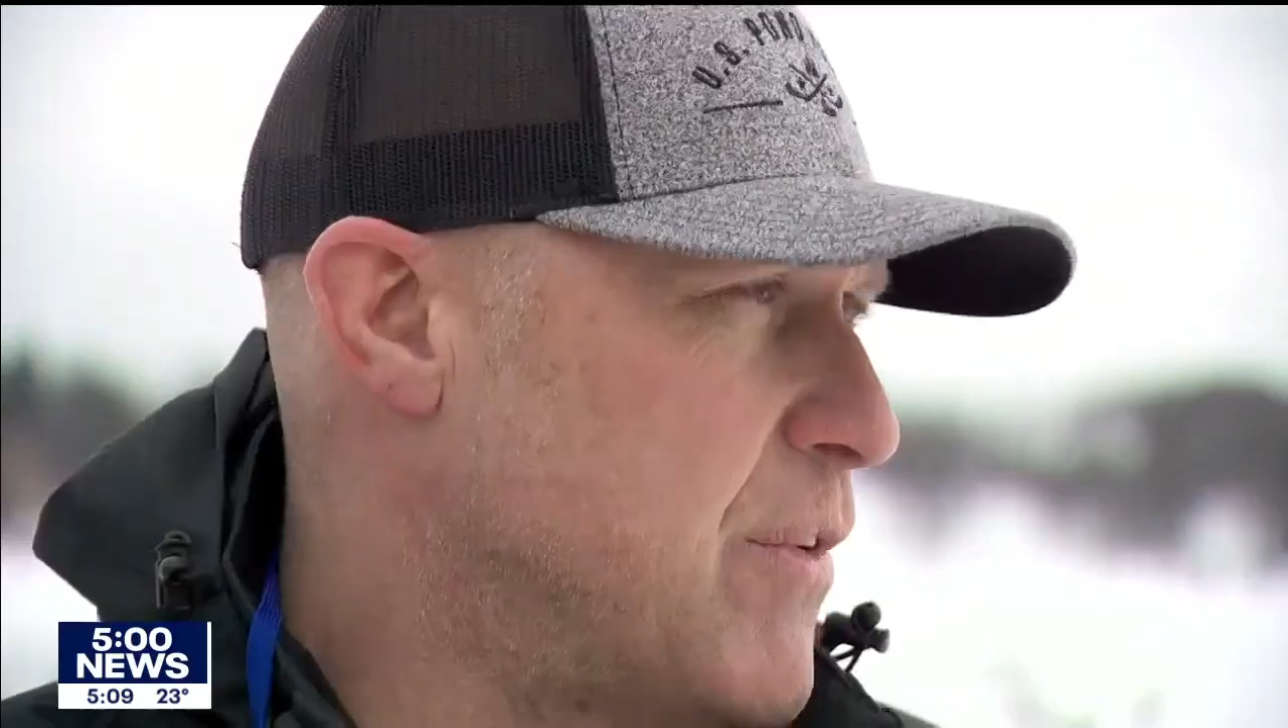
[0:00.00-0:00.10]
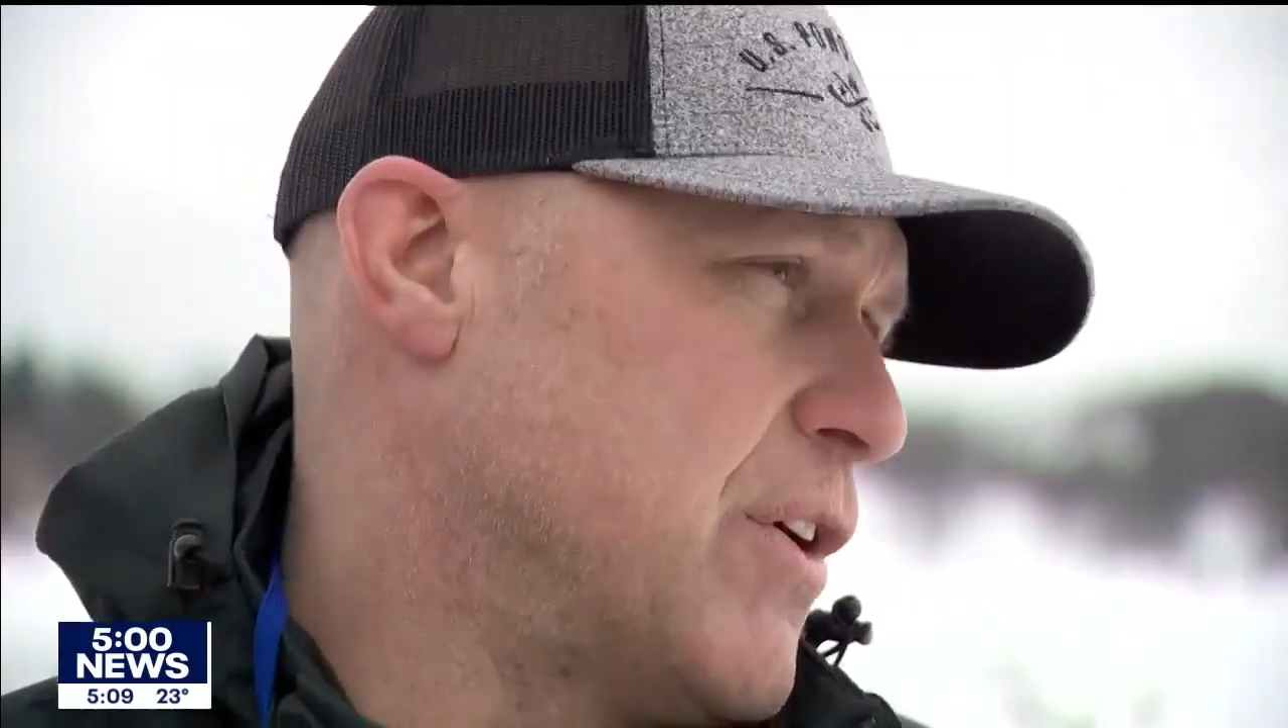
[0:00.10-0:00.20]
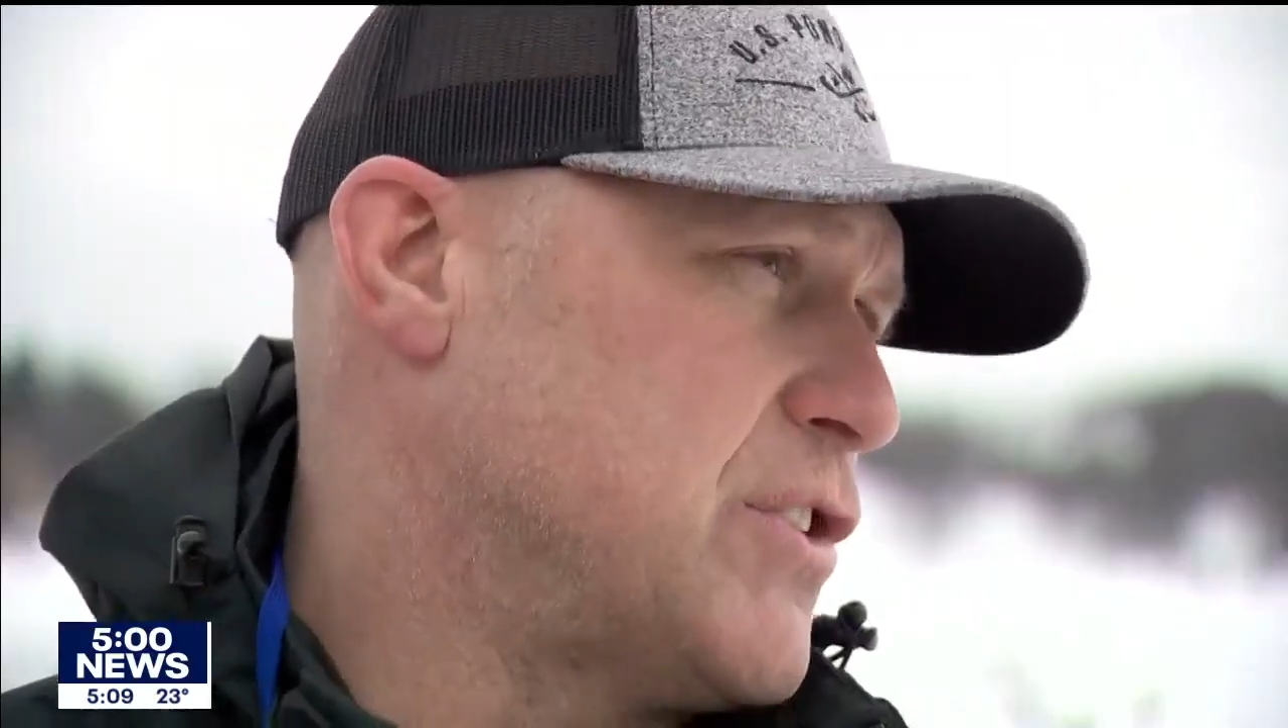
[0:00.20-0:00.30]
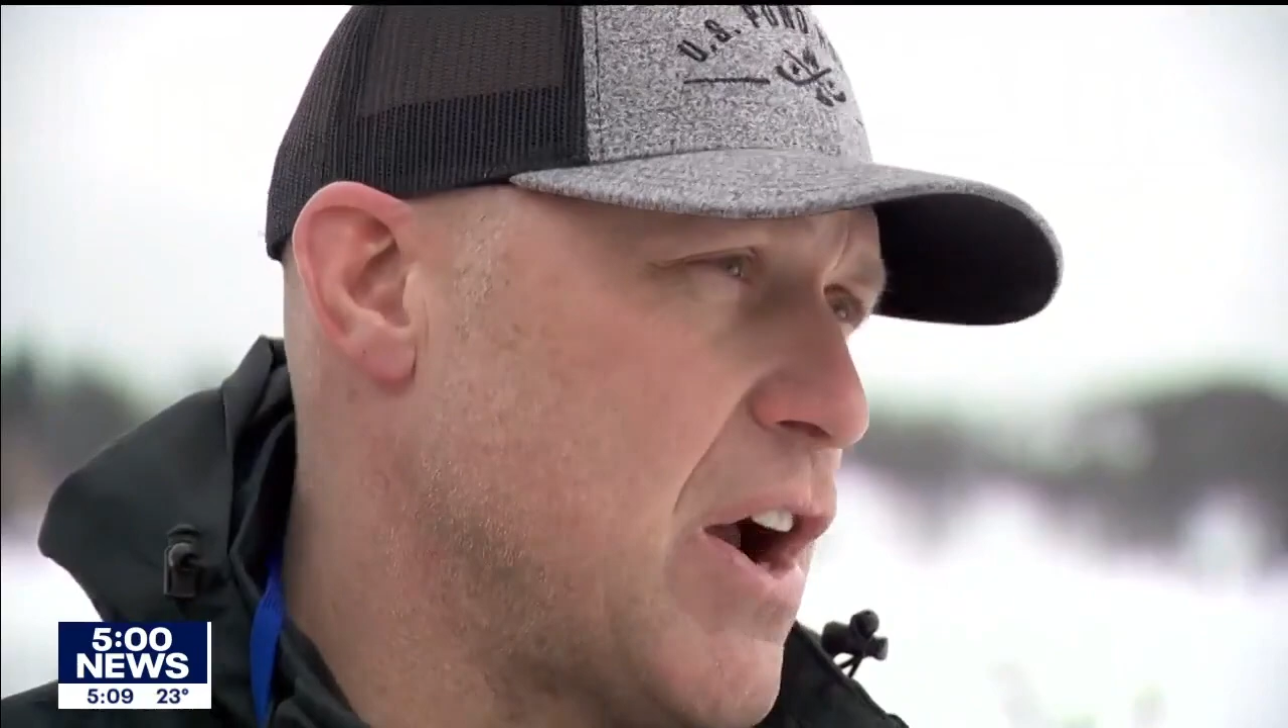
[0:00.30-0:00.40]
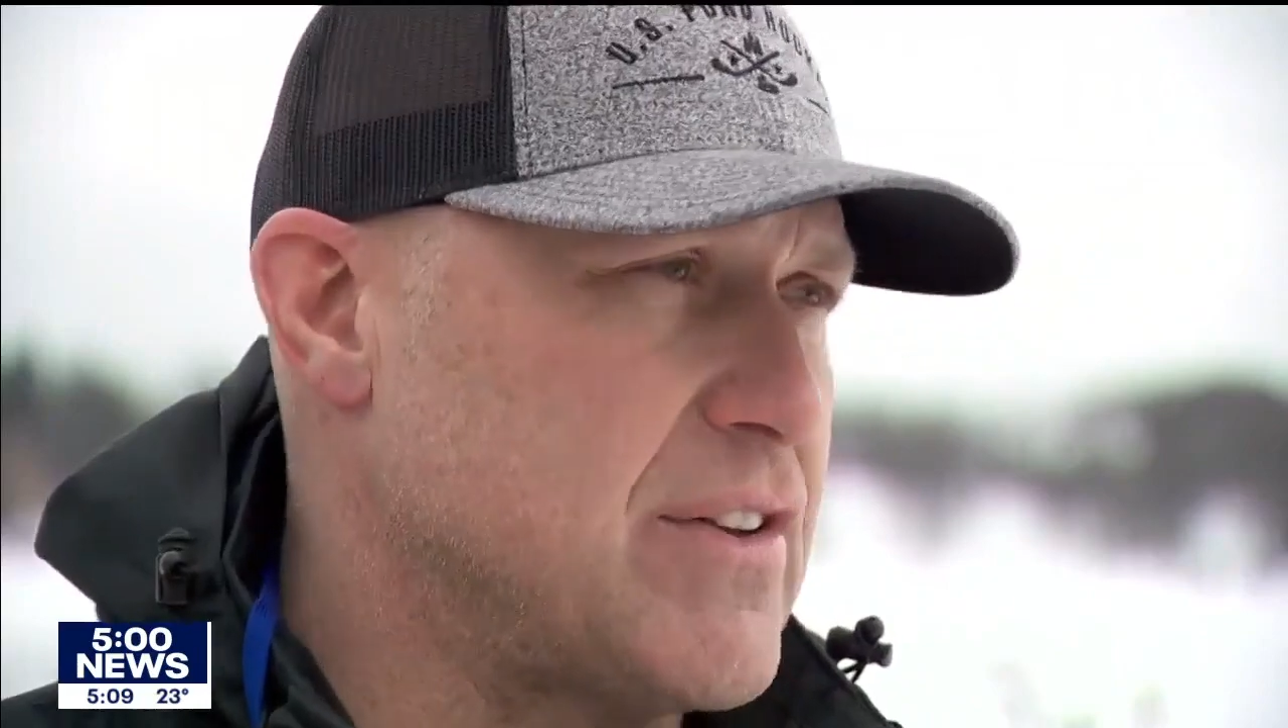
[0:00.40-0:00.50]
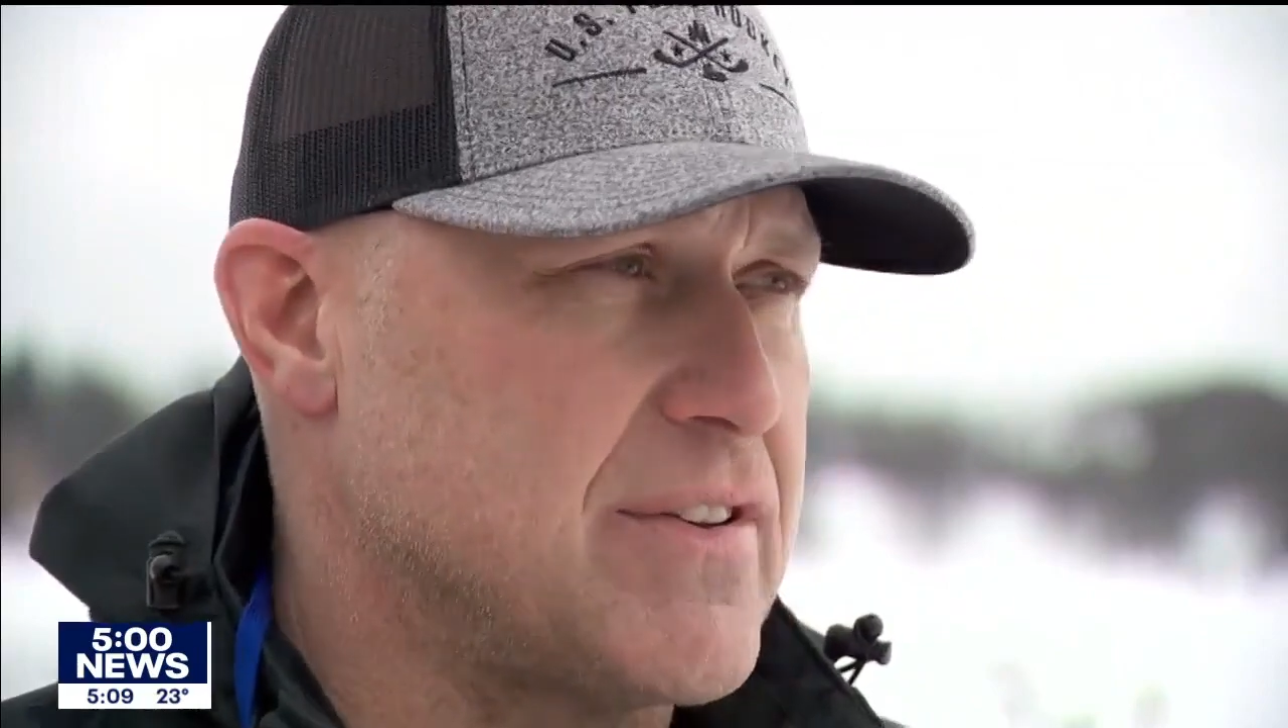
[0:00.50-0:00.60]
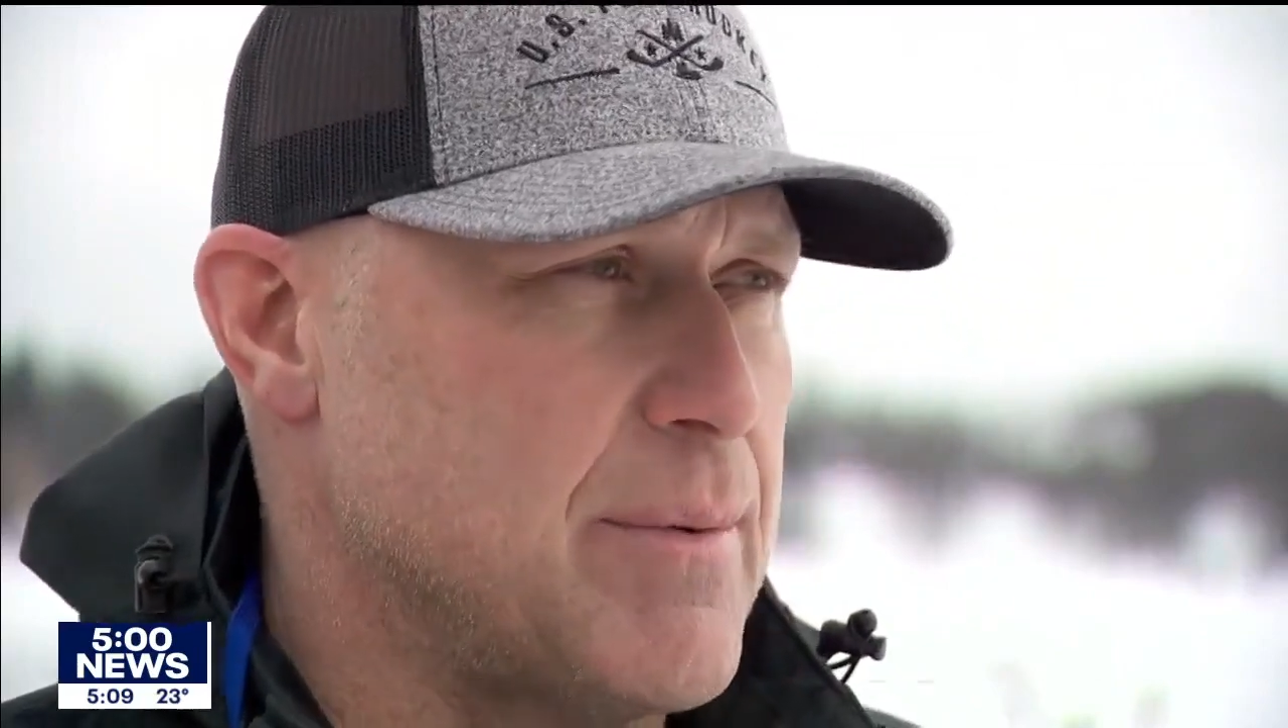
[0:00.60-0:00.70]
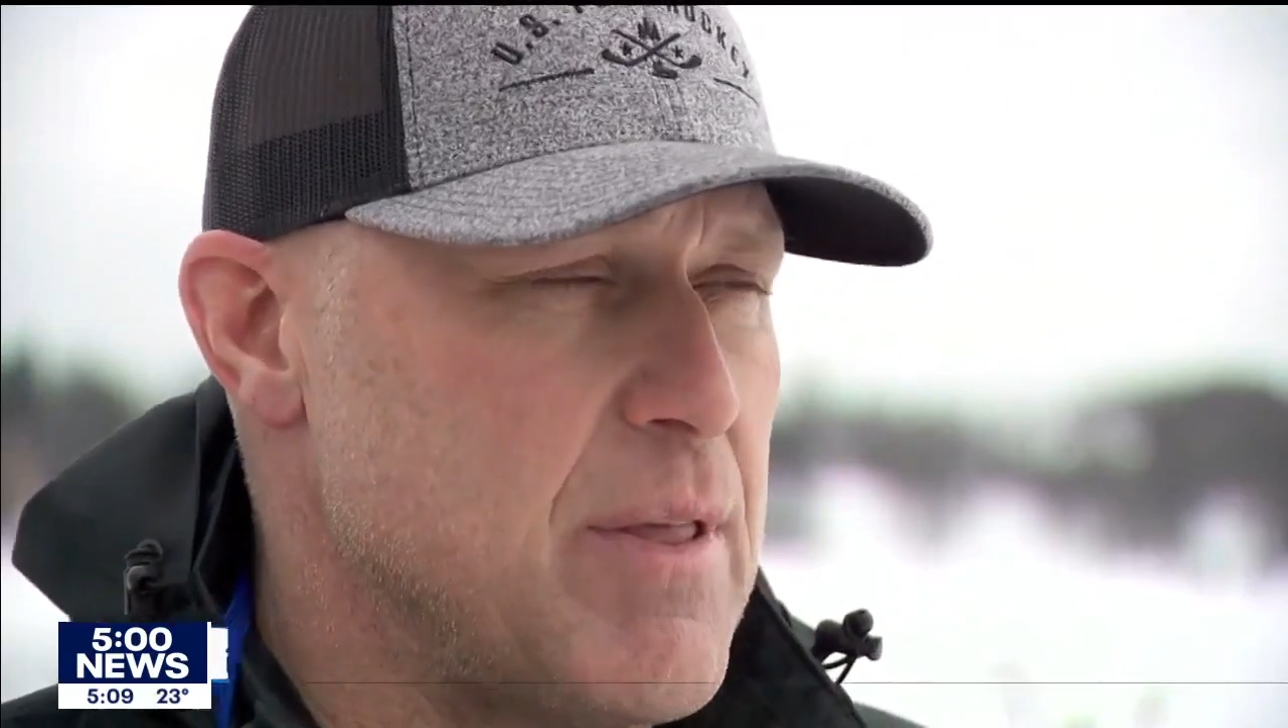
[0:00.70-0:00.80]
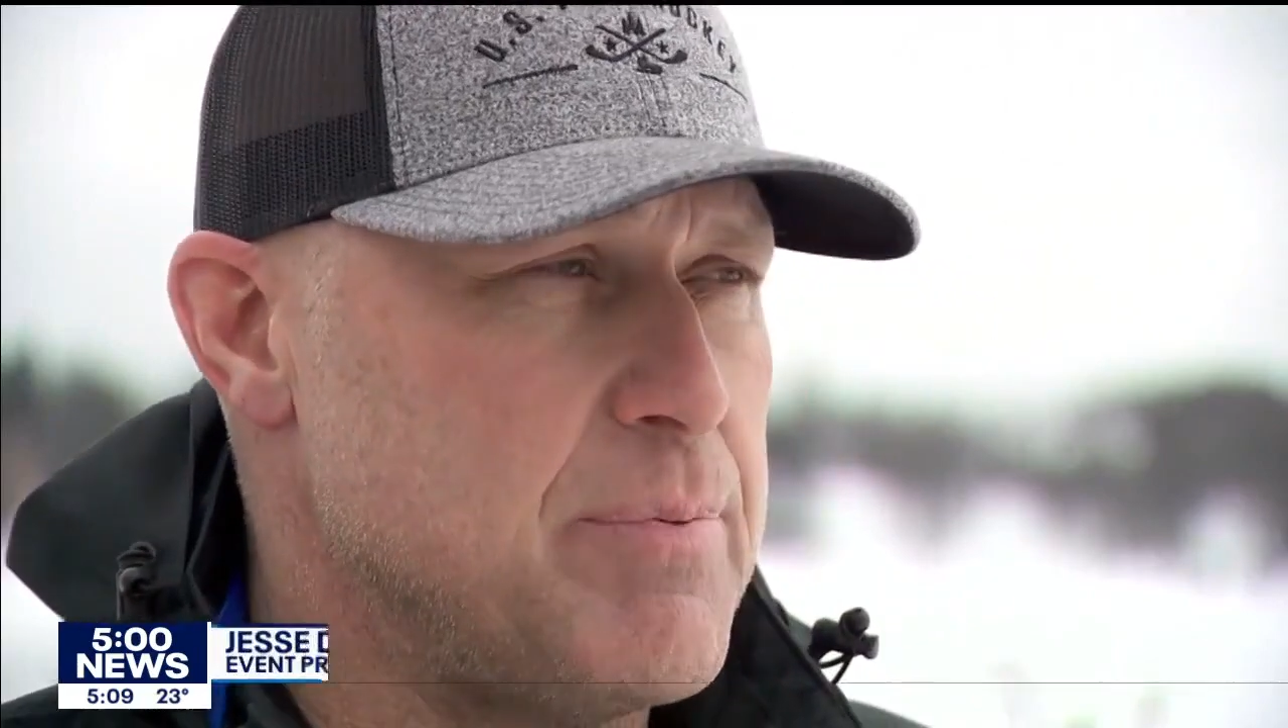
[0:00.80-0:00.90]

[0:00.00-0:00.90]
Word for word: we already talked to some of